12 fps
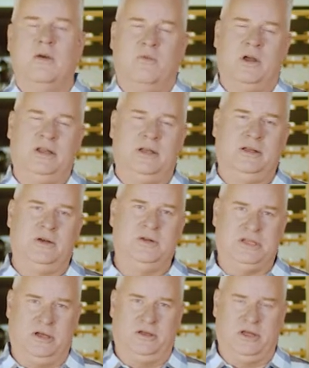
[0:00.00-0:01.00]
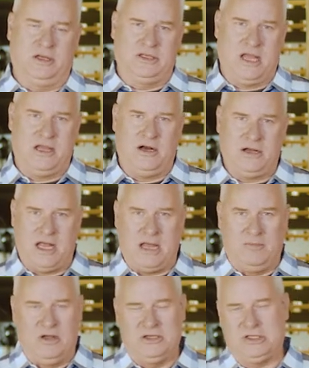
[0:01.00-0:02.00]
What they'll do is they'll take your
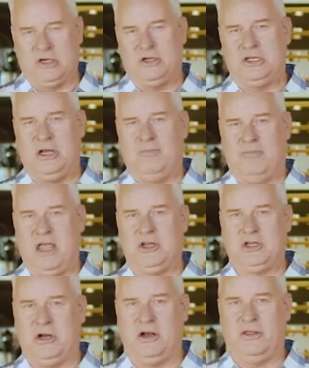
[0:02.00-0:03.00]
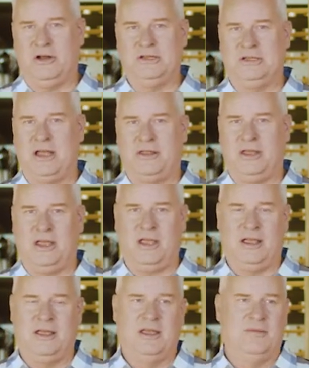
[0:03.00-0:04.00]
name, search it, make sure there's
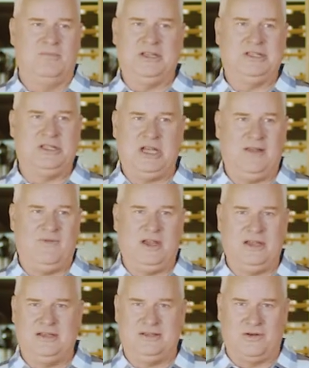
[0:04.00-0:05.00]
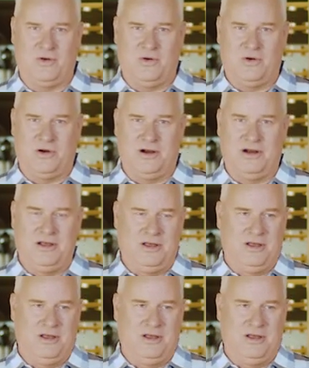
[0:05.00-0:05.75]
nothing mischievous or